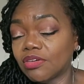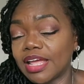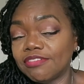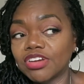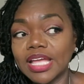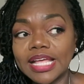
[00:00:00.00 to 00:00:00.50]

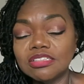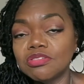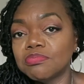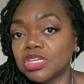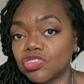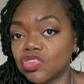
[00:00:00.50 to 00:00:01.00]
I forgot to
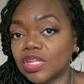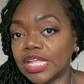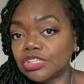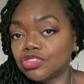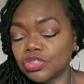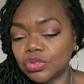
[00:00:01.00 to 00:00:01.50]
mention
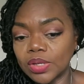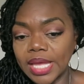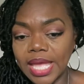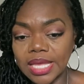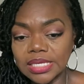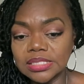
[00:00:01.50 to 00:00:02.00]
that to you
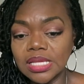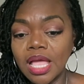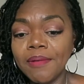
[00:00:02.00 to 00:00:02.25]
guys.